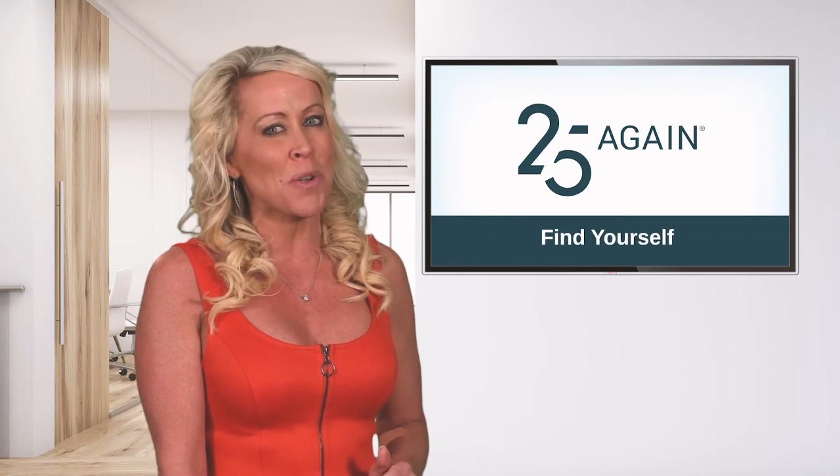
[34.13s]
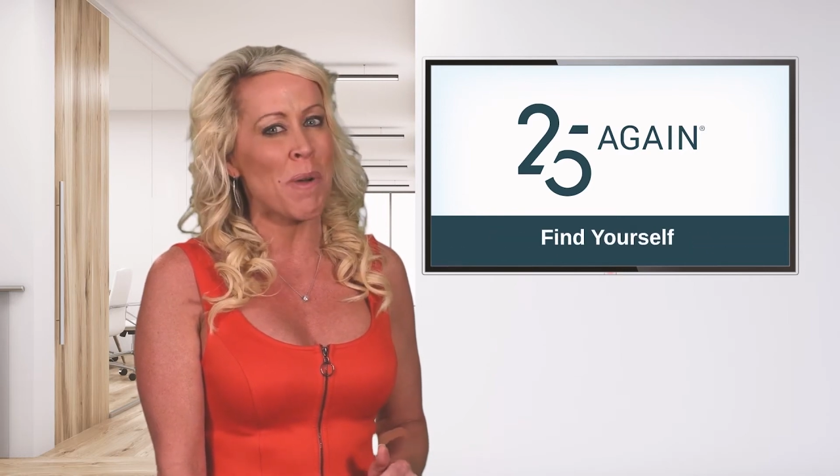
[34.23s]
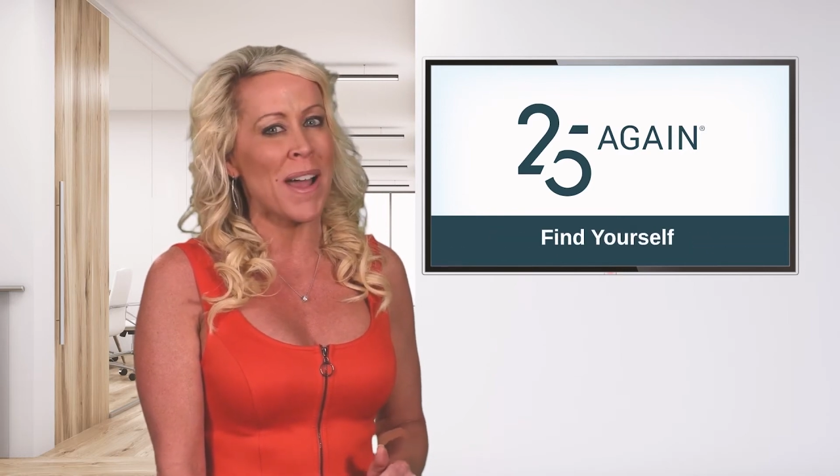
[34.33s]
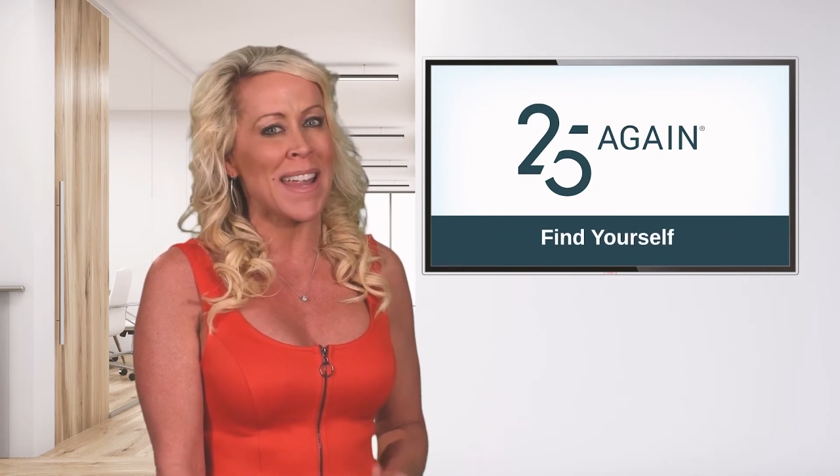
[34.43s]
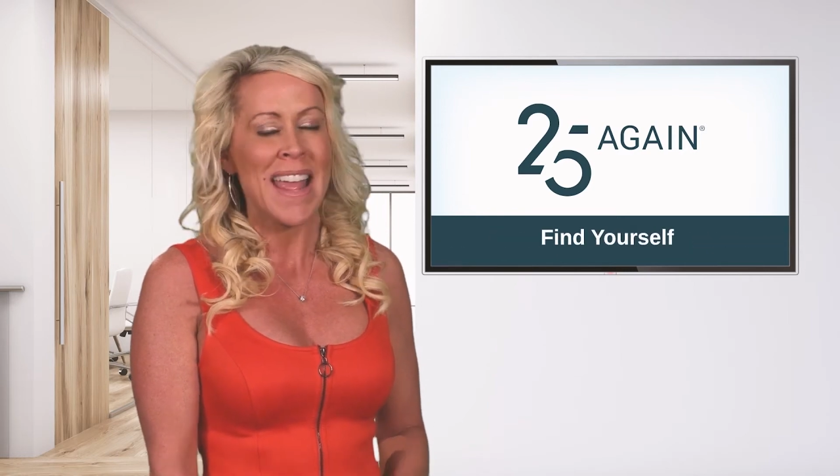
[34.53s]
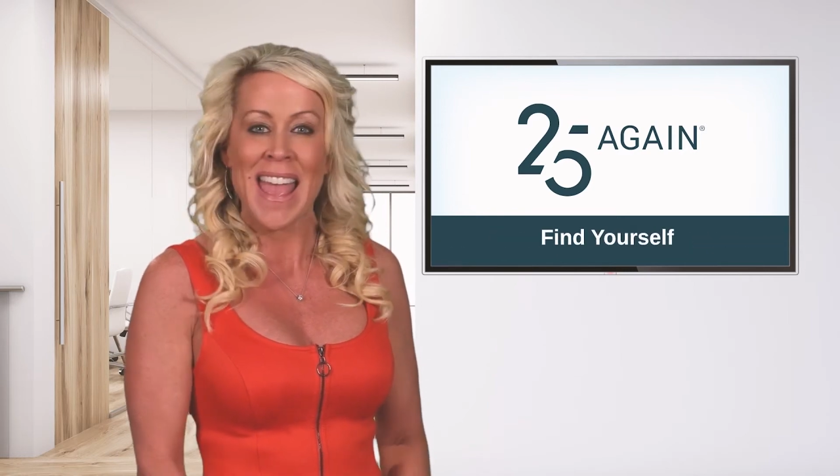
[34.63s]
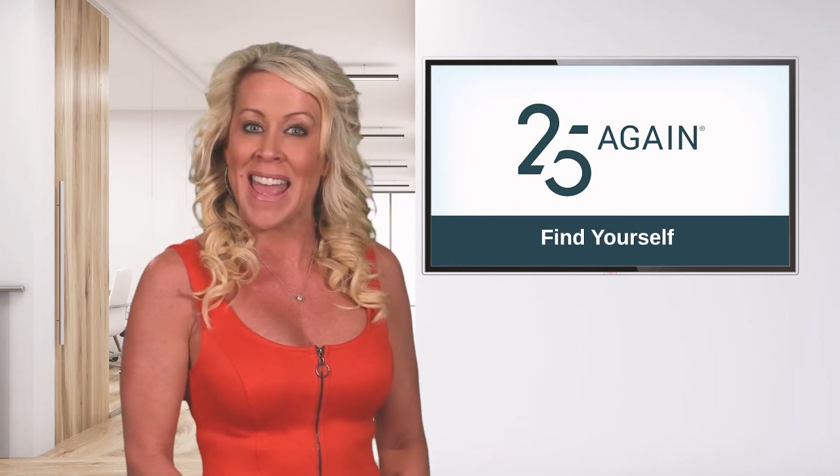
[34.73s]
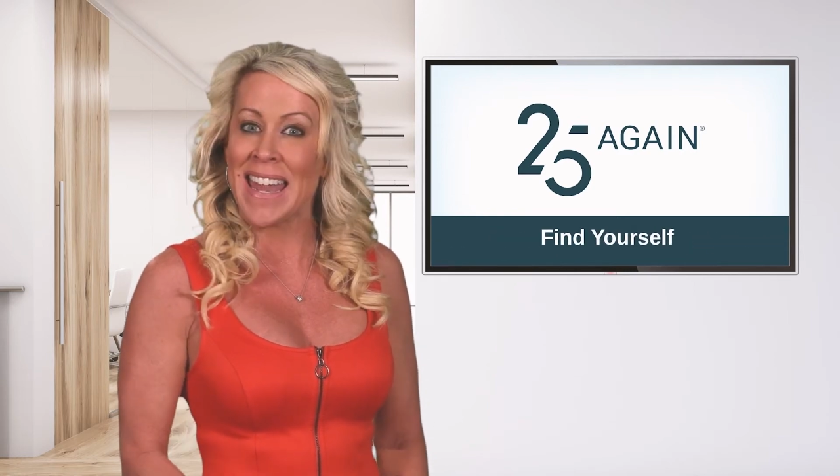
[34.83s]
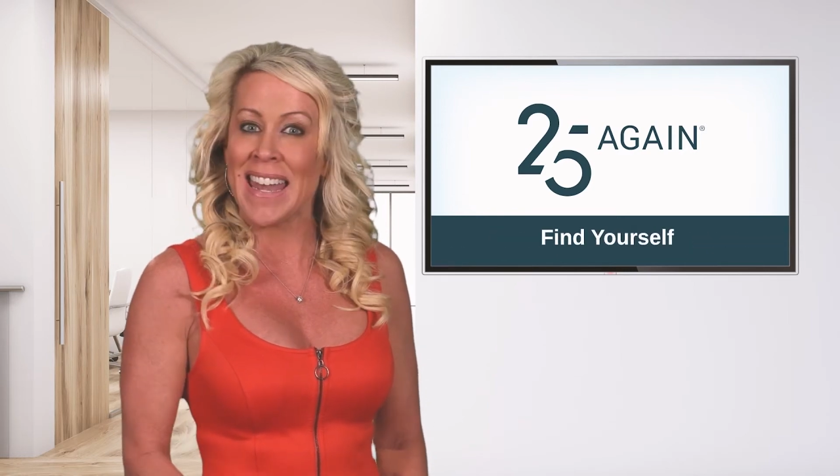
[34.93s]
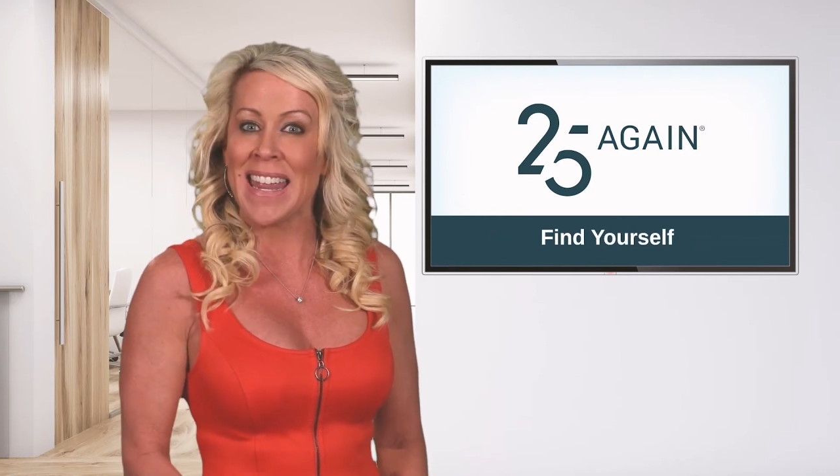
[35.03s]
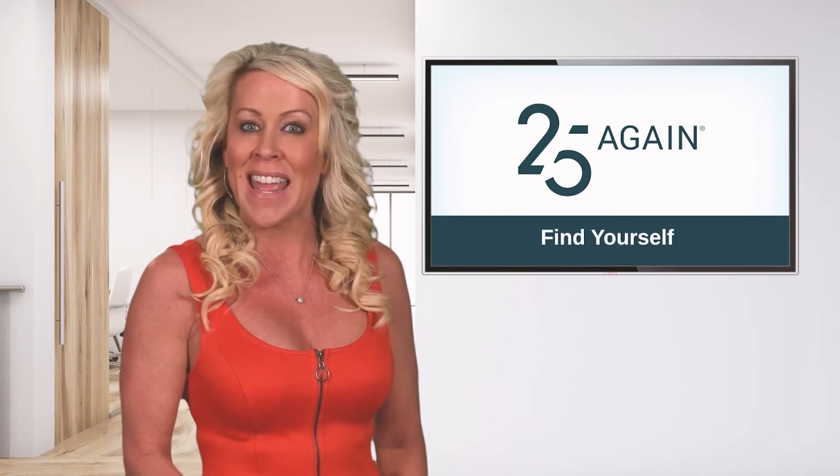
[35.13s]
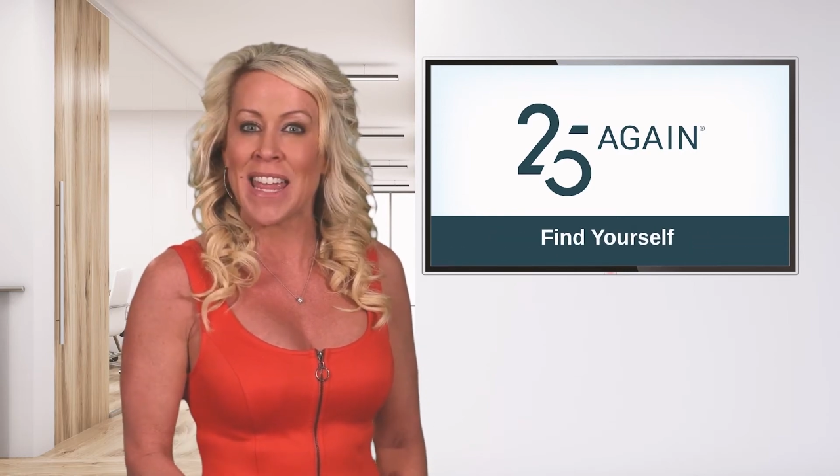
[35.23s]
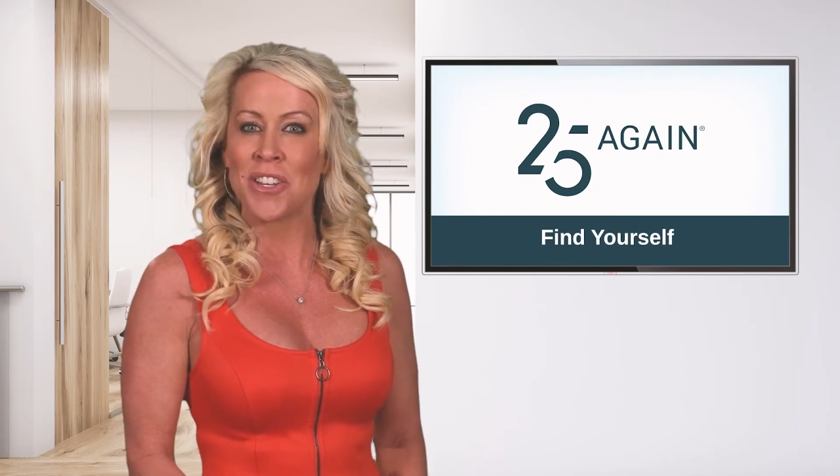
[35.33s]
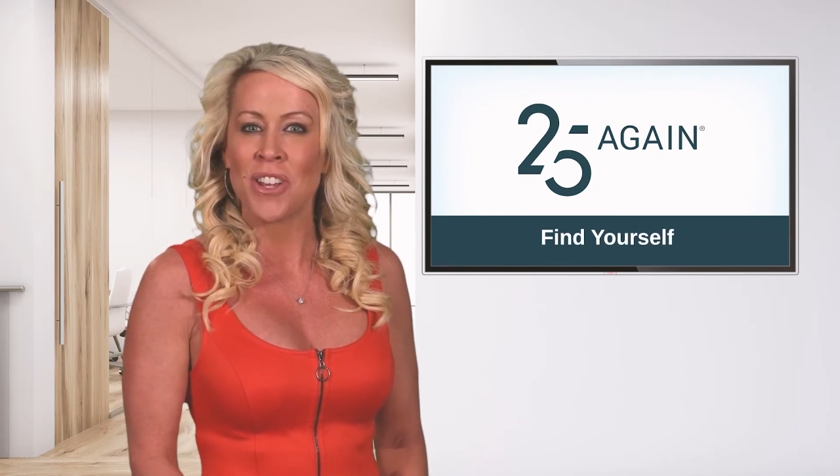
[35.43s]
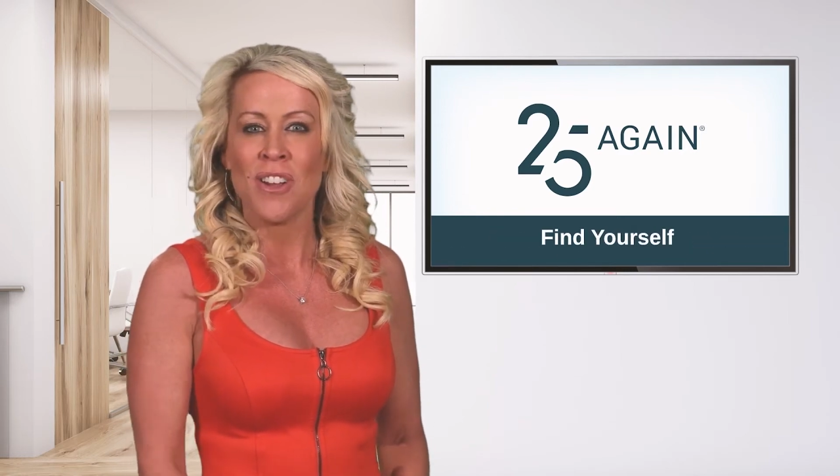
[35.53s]
your body at any
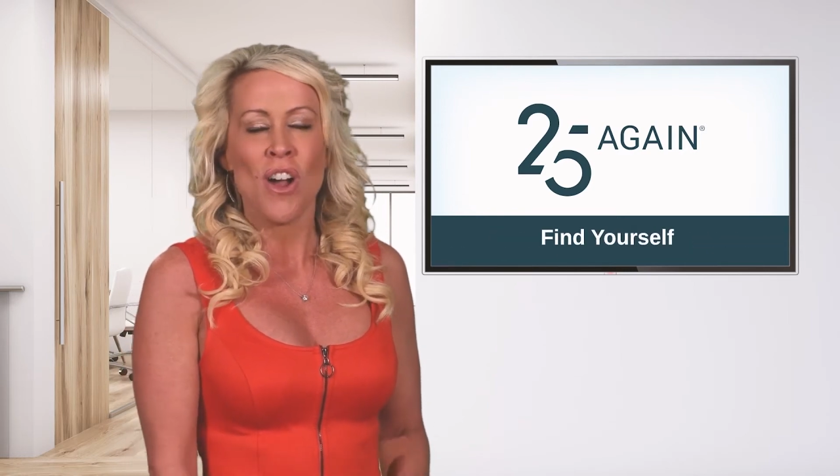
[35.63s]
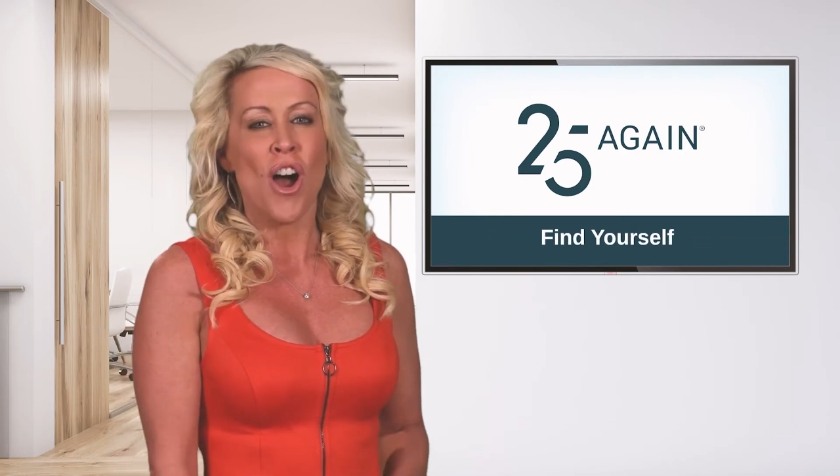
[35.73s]
age.